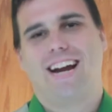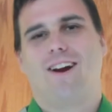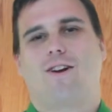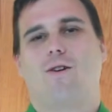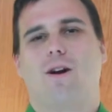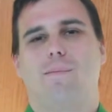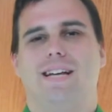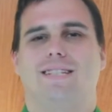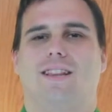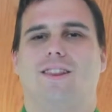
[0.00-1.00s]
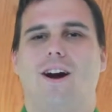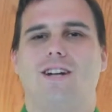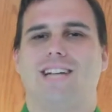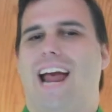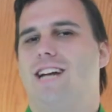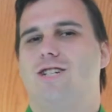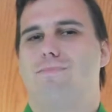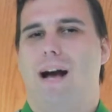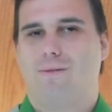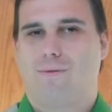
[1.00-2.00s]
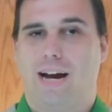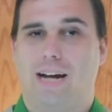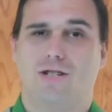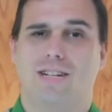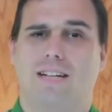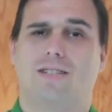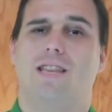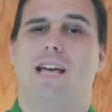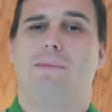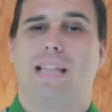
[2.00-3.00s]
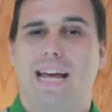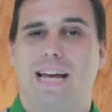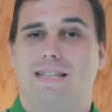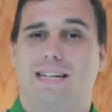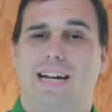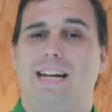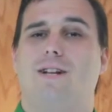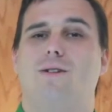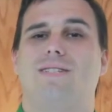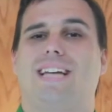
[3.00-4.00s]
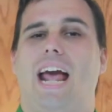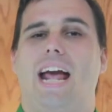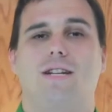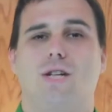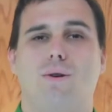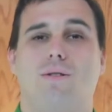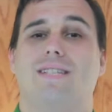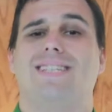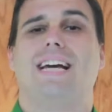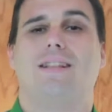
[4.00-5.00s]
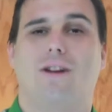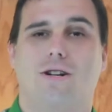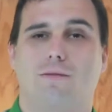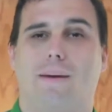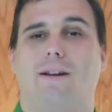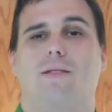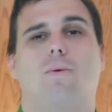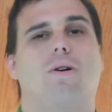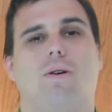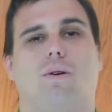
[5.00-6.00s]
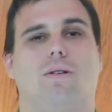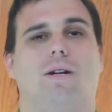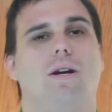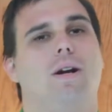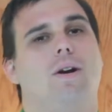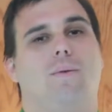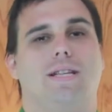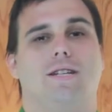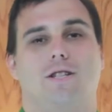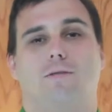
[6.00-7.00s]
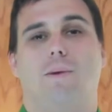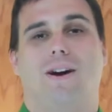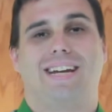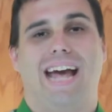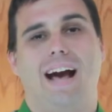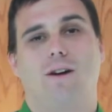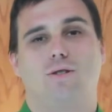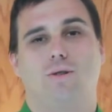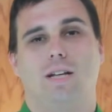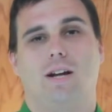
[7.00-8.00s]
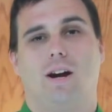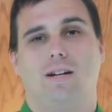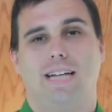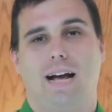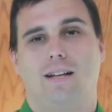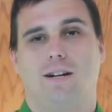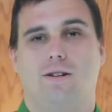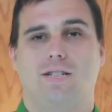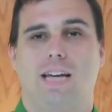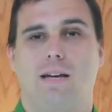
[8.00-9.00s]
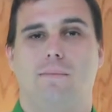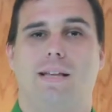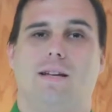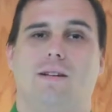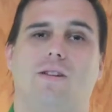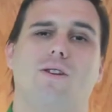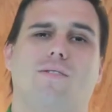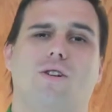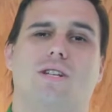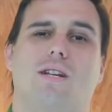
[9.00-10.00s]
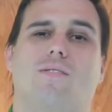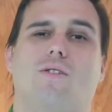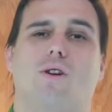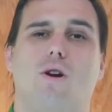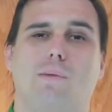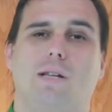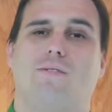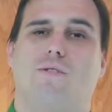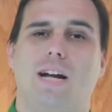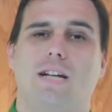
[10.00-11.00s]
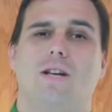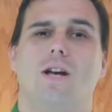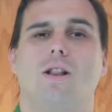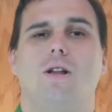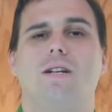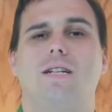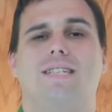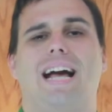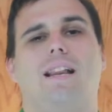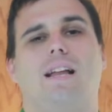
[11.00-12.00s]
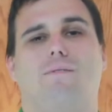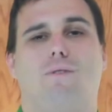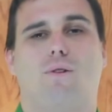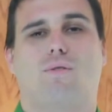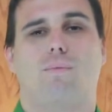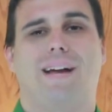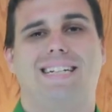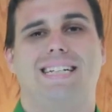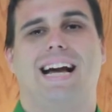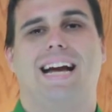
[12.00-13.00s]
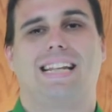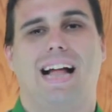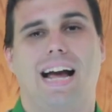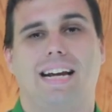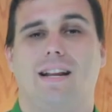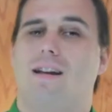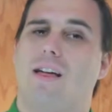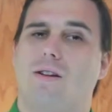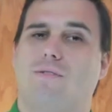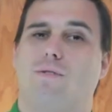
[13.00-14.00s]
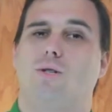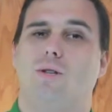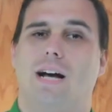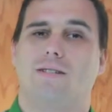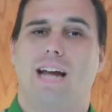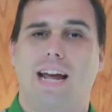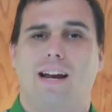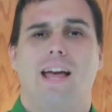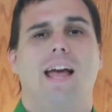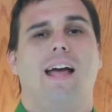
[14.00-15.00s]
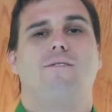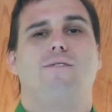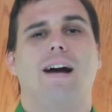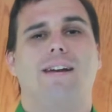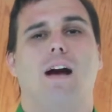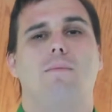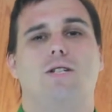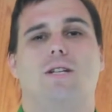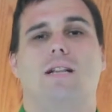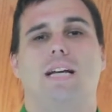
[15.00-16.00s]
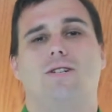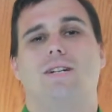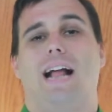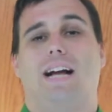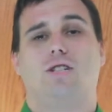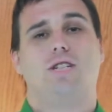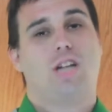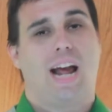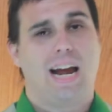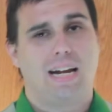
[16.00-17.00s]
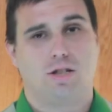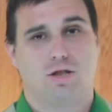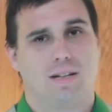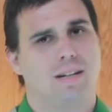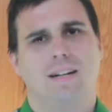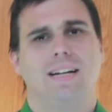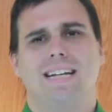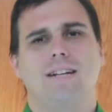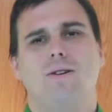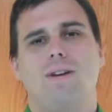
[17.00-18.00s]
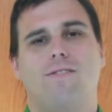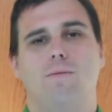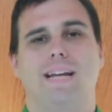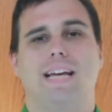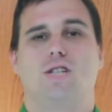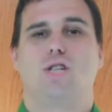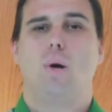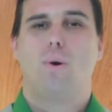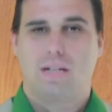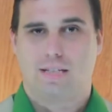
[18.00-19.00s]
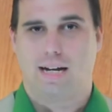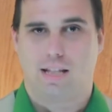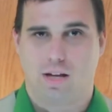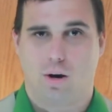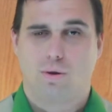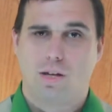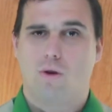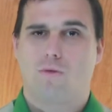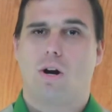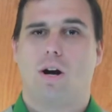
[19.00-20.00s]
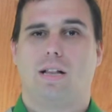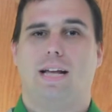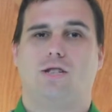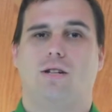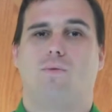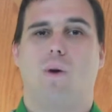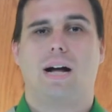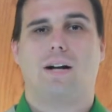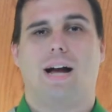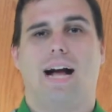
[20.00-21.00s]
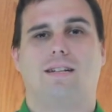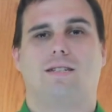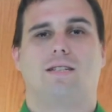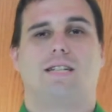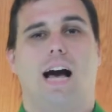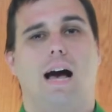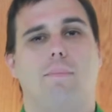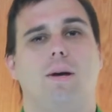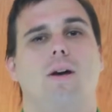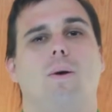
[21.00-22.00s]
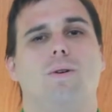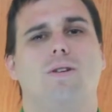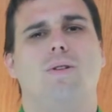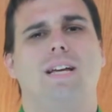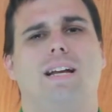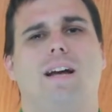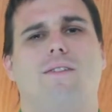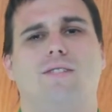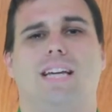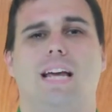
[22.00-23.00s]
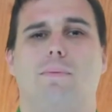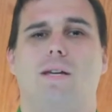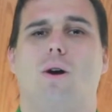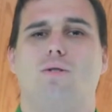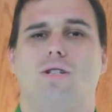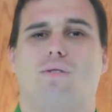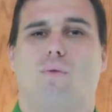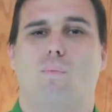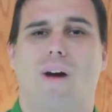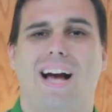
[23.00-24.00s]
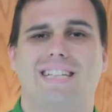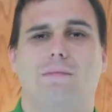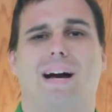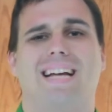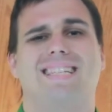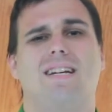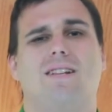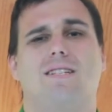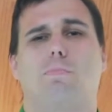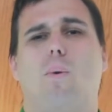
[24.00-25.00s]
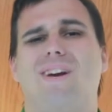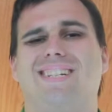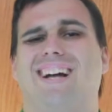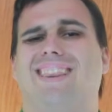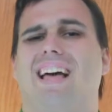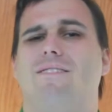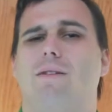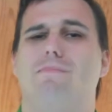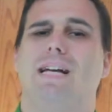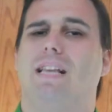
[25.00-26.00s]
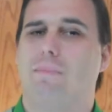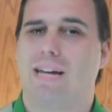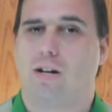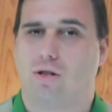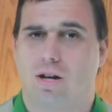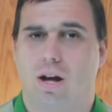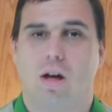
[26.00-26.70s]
Karakoram is a large Asian mountain range next to the Himalayas. It includes K2, the second largest mountain in the world. Resident smart gal Julie Gardell and her team at the University of Grenoble in France looked at satellite photos from 1999 and another from 2008 and found how much the glaciers had actually changed. Now don't everybody get too excited though. The overall collection of water added to the top was only enough to keep the oceans from rising by as little as 0.11 millimeters,